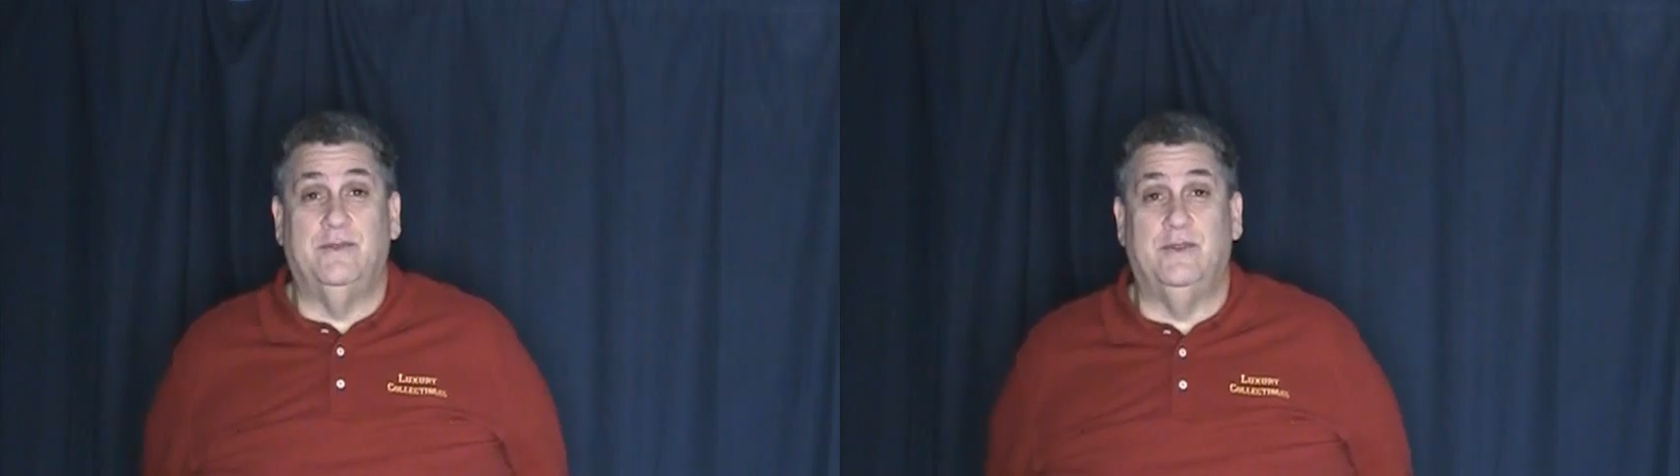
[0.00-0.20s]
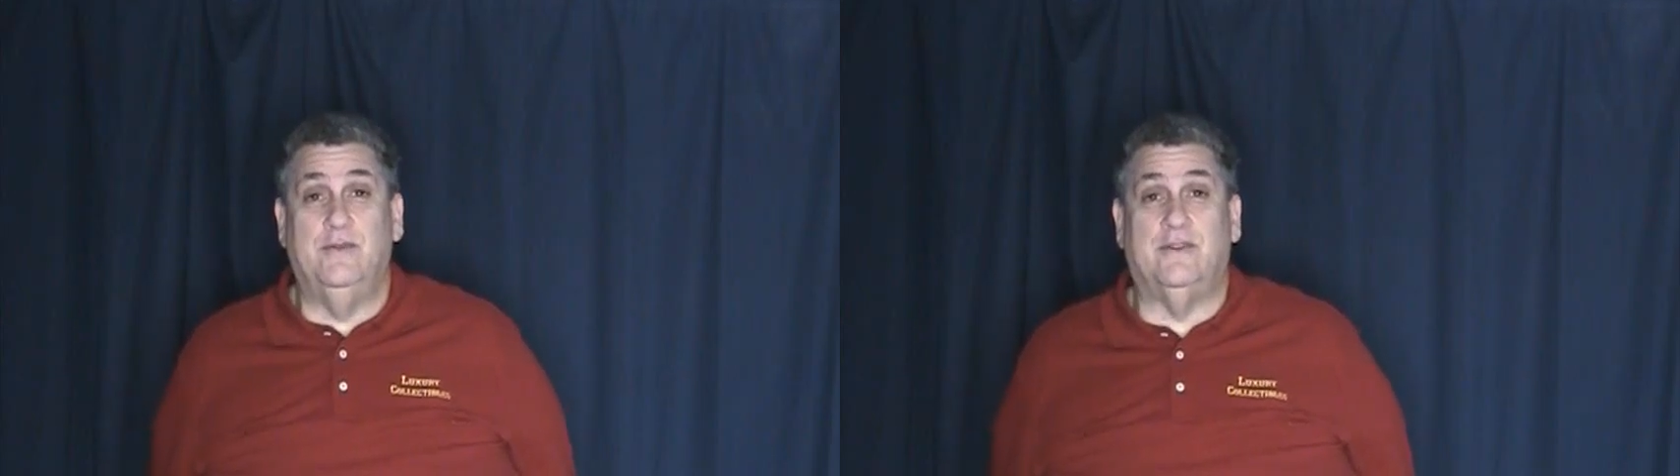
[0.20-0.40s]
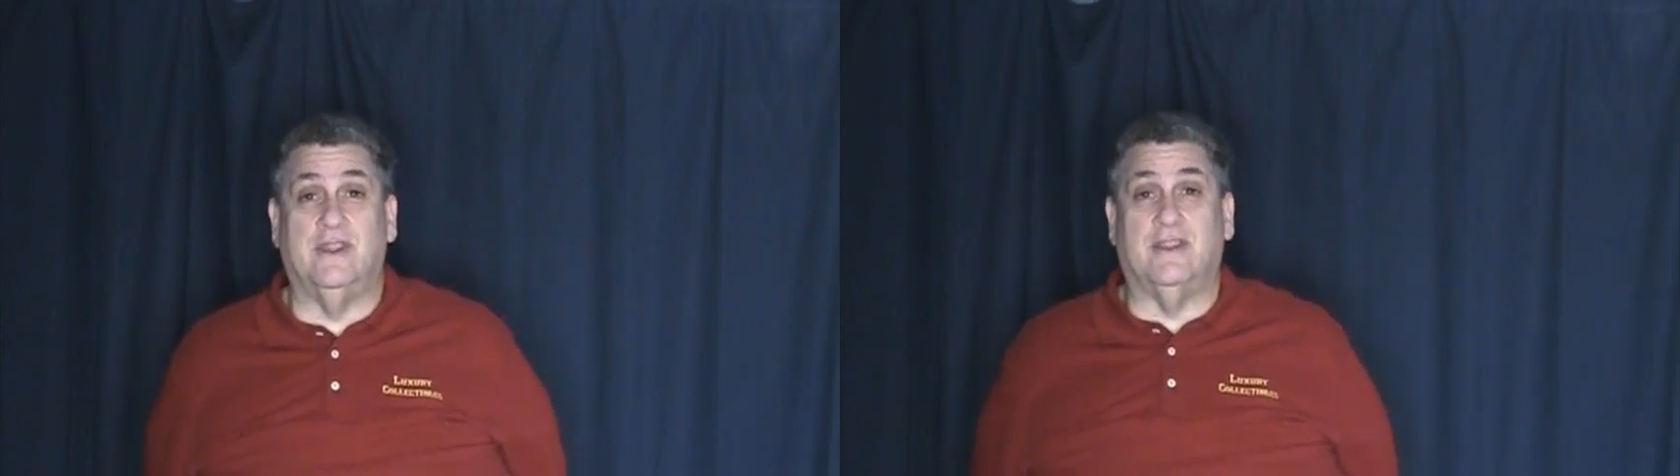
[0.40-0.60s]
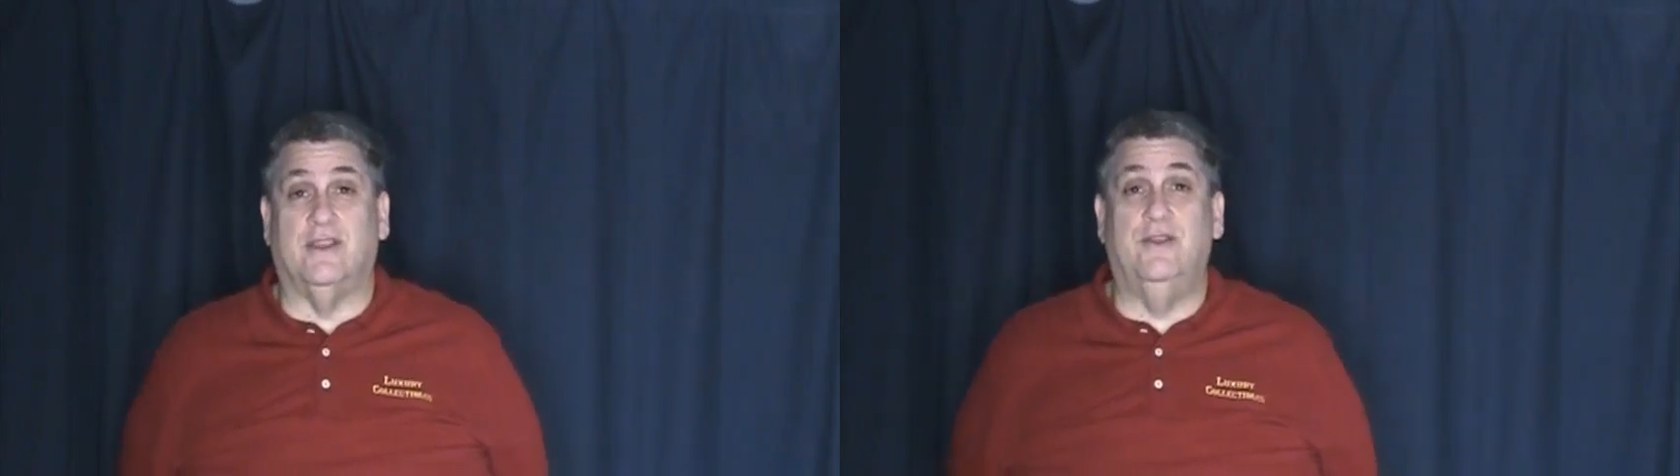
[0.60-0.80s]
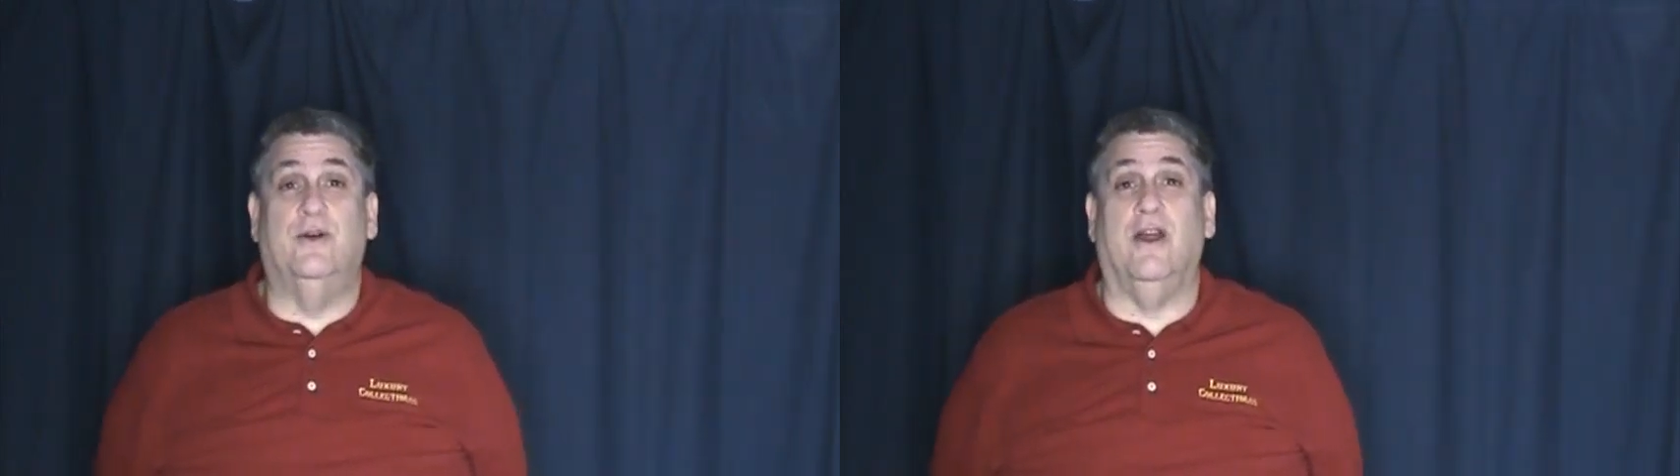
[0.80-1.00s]
You've clicked the
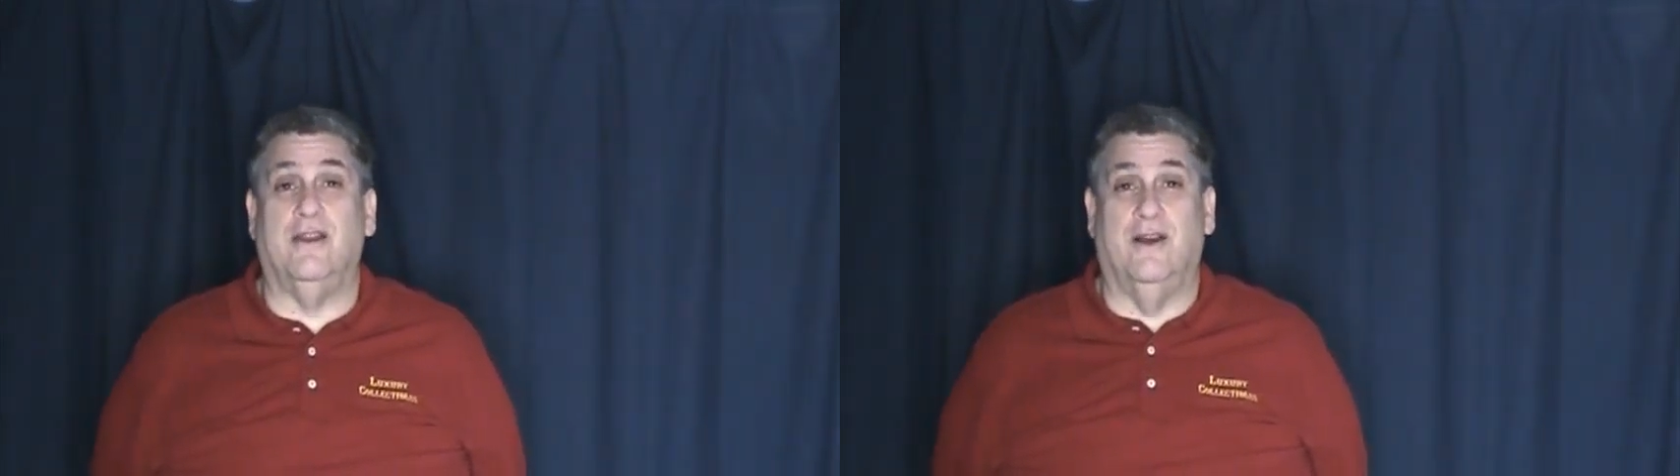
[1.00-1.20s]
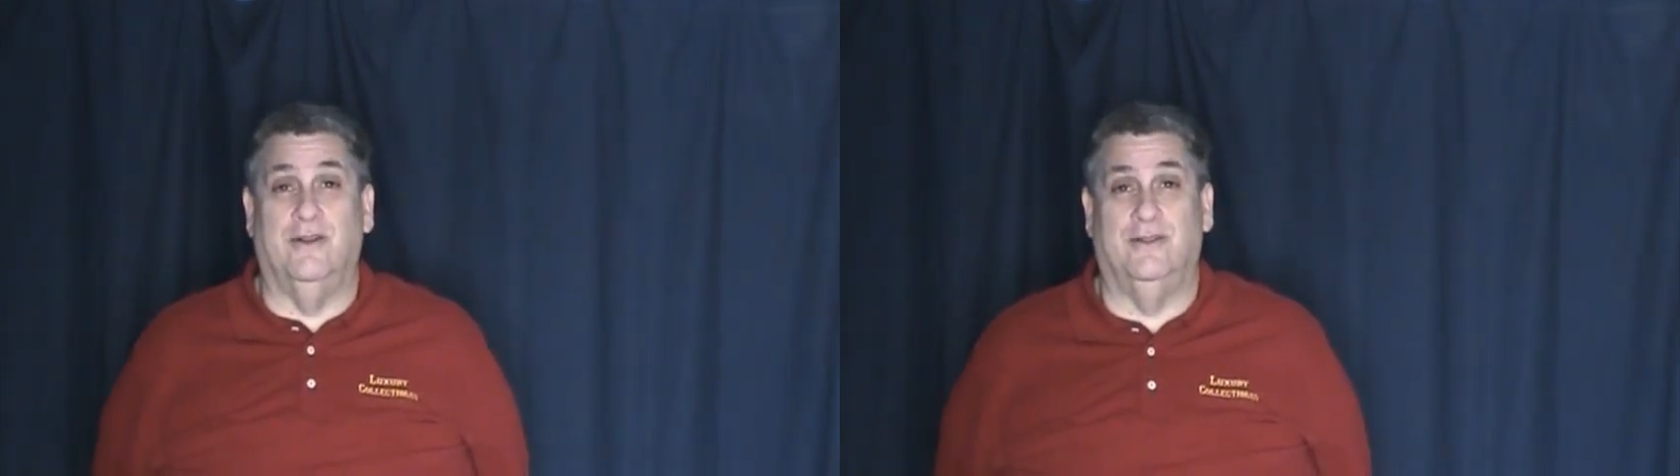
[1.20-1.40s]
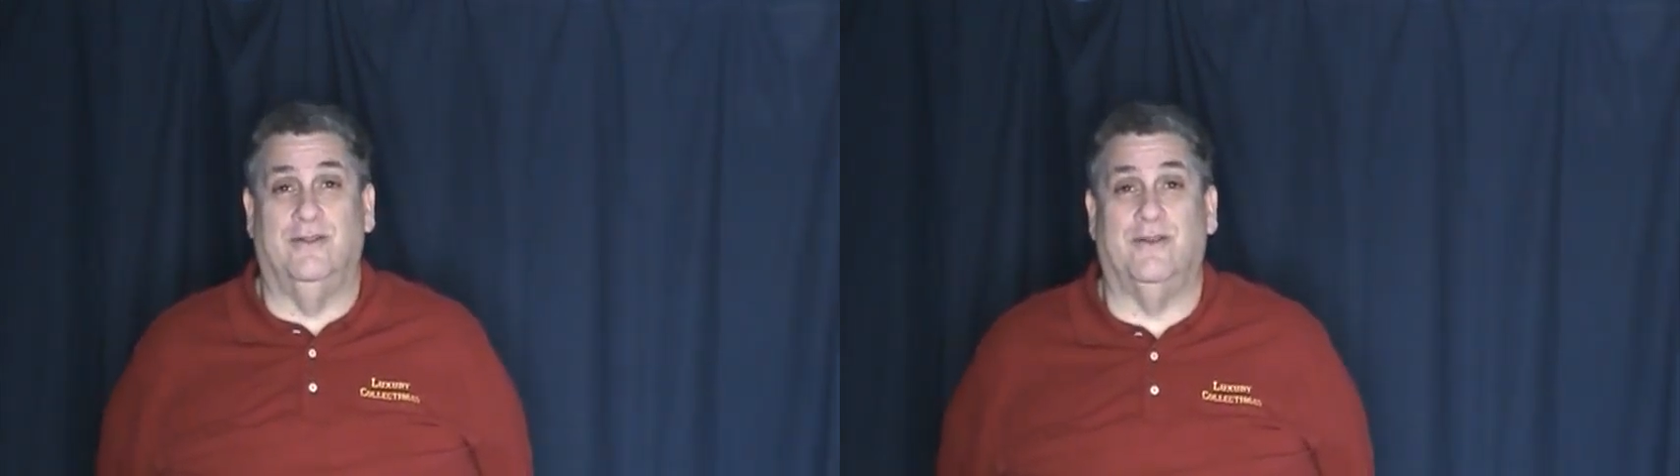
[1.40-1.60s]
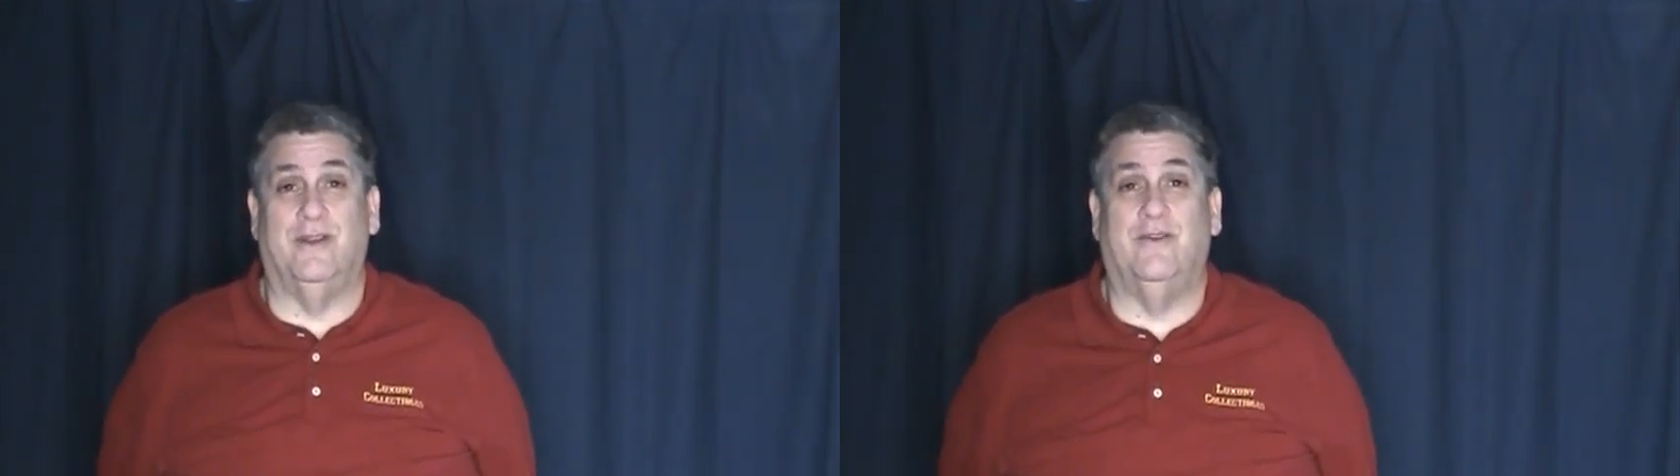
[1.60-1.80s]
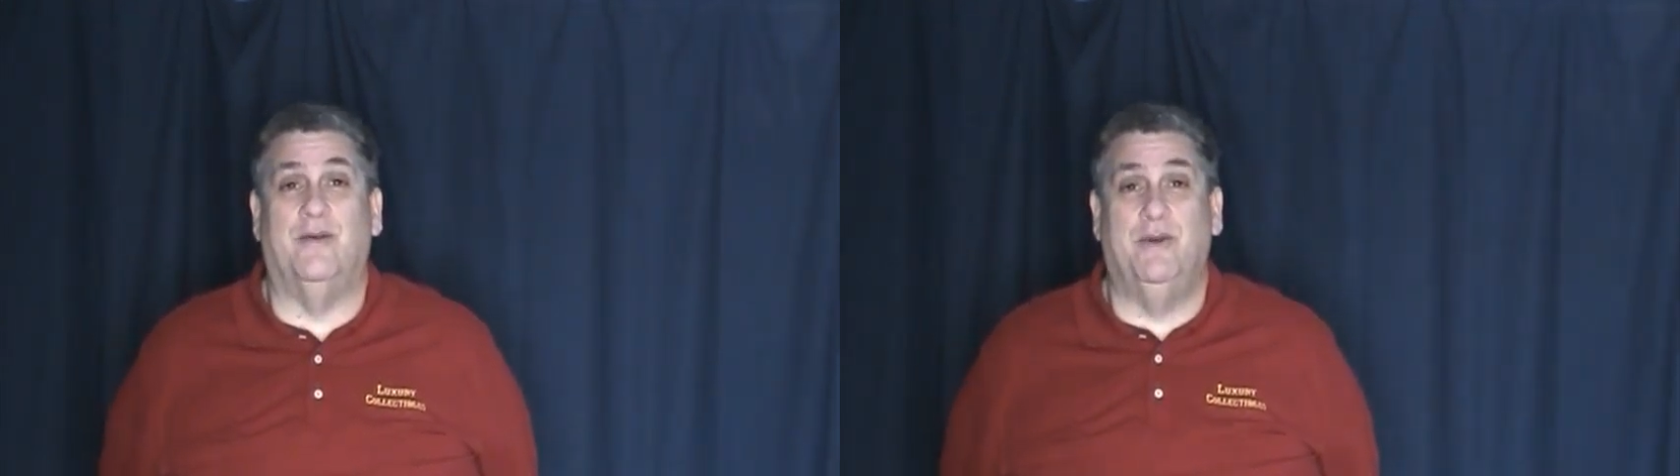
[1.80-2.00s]
QR code in the front
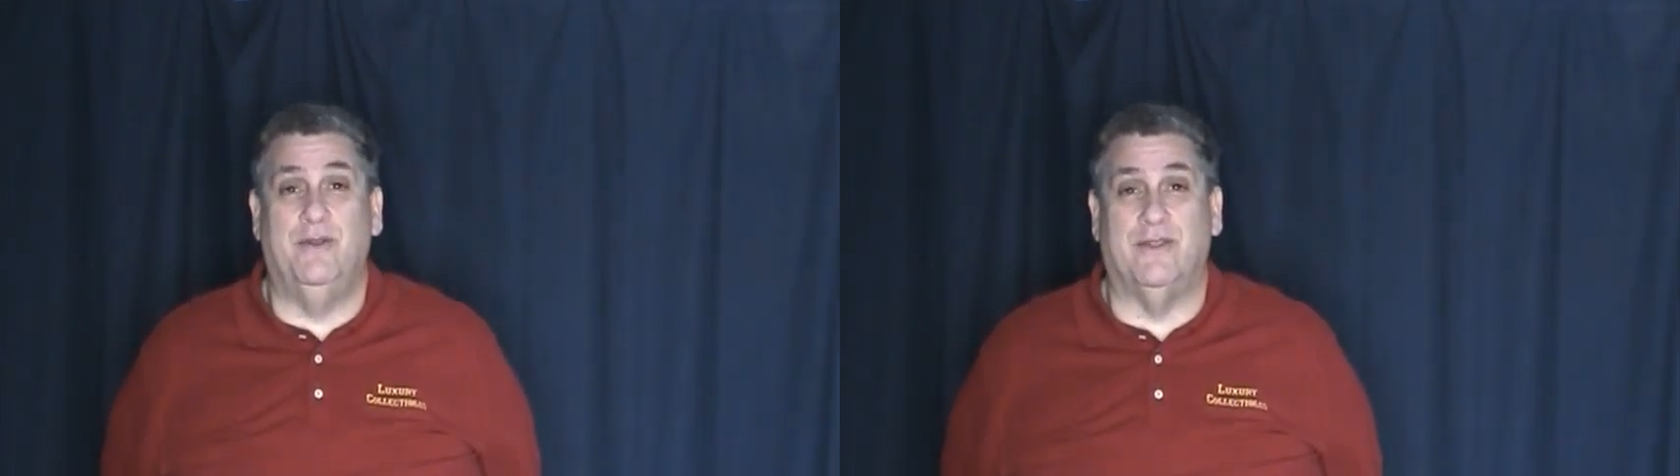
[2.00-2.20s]
of our booth